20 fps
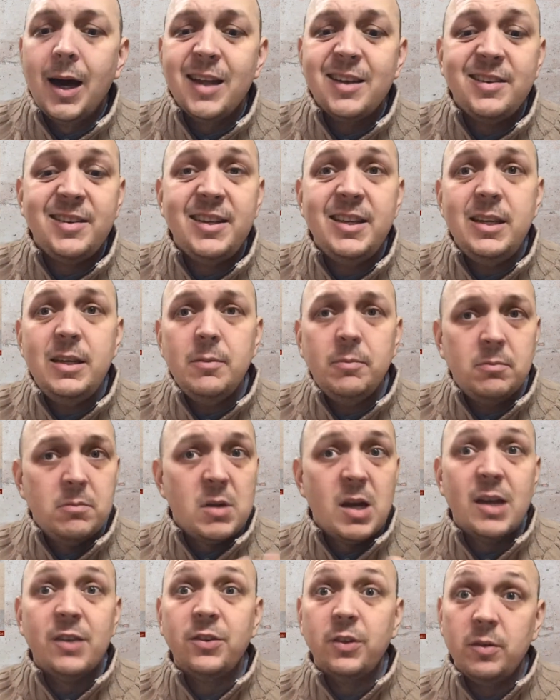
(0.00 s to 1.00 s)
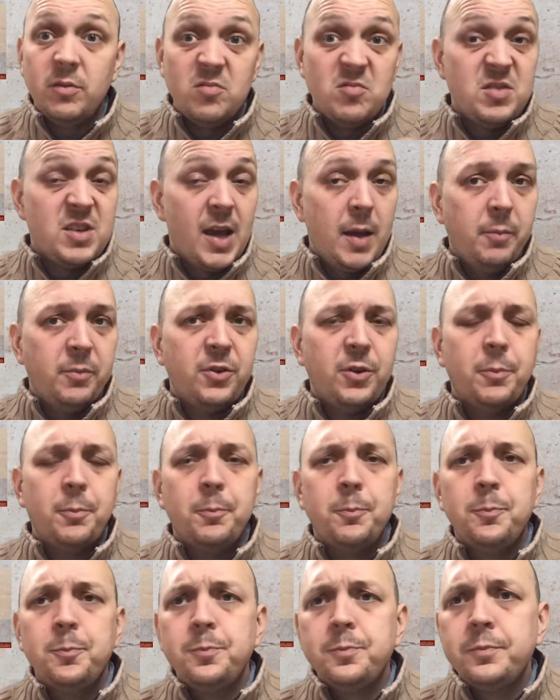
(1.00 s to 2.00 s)
T as in tempt,
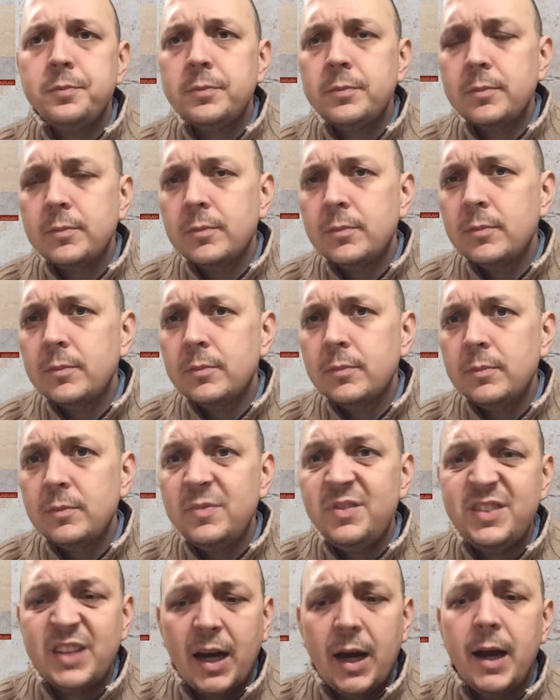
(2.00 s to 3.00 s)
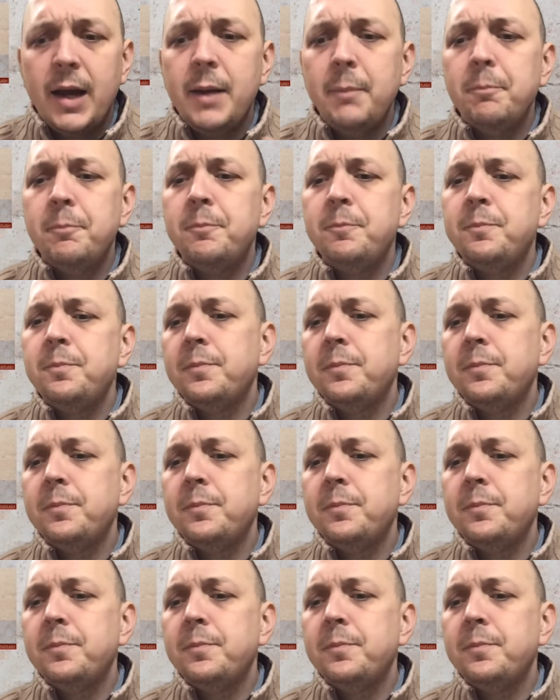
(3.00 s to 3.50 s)
time.